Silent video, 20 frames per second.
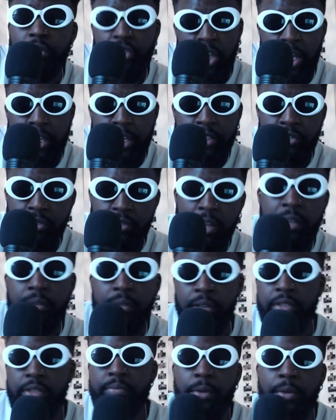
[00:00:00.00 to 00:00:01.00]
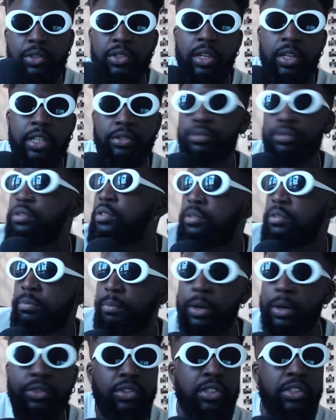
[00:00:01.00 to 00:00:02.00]
a challenge, right? Because it's
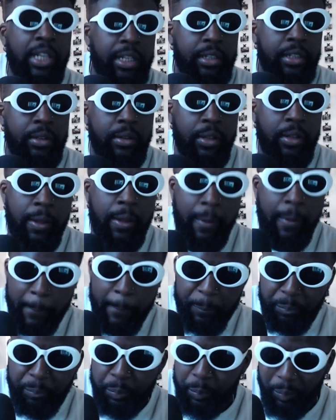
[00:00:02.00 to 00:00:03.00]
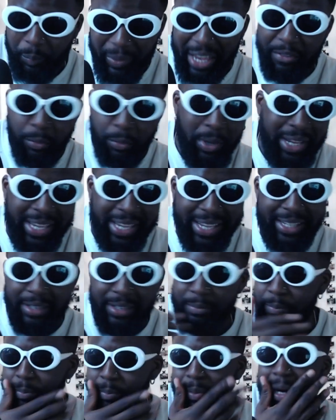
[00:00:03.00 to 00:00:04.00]
mostly techno. Everywhere here
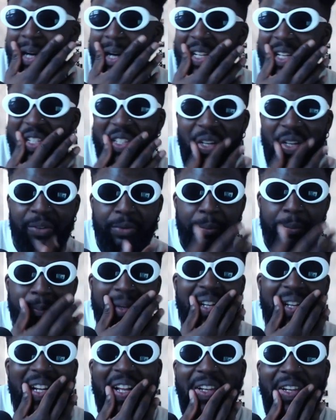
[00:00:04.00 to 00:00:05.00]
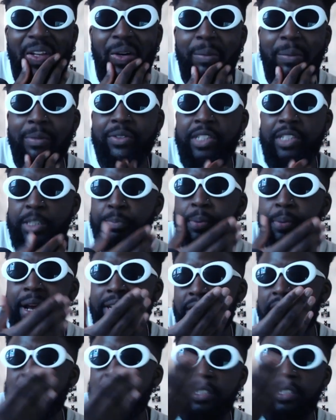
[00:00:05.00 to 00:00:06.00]
prides itself on being like the home of, it's
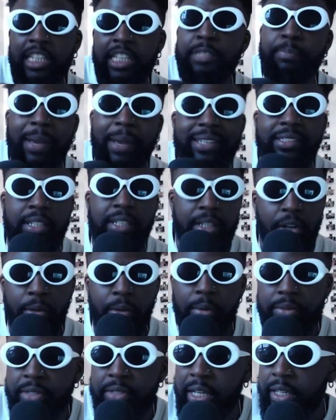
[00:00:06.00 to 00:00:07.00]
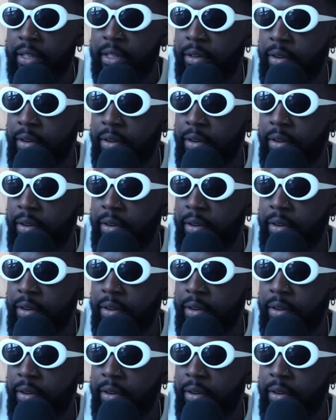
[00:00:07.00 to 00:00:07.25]
basically the home of techno,